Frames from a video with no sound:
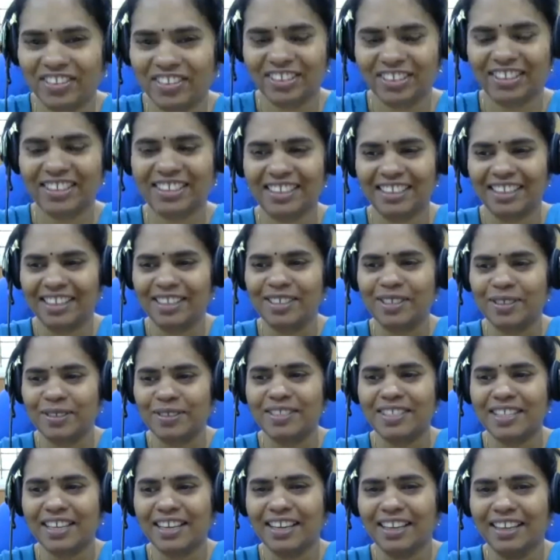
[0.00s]
I should say.
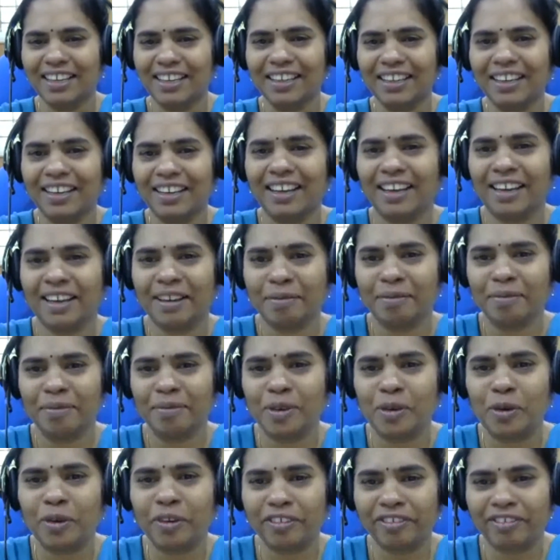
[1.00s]
I'm
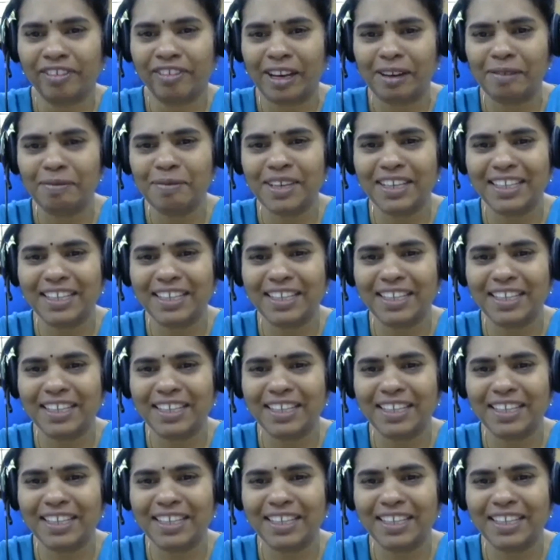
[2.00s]
overwhelmed.